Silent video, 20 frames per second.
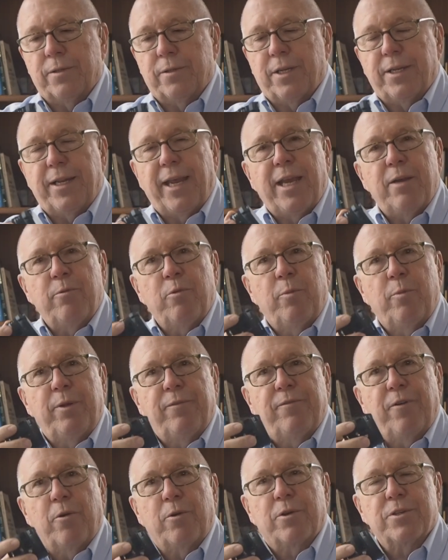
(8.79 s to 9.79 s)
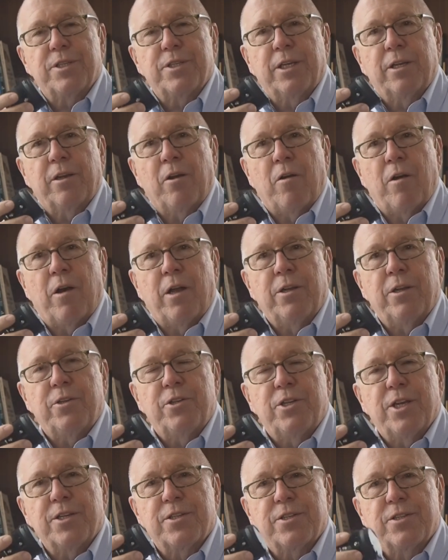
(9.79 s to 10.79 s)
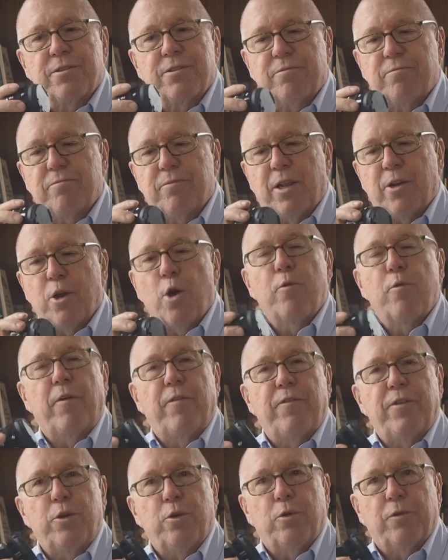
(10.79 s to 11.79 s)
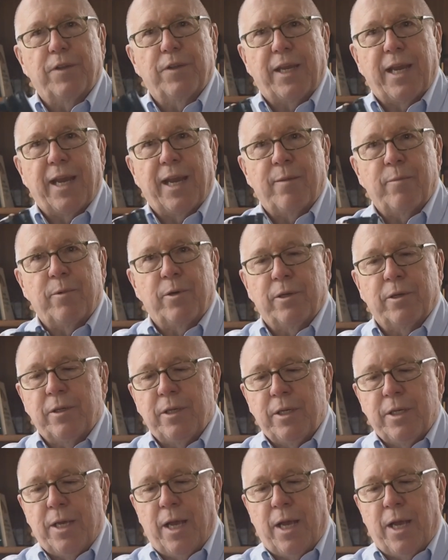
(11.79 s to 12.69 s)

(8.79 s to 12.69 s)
Today we'll be focusing on just an overview of the camera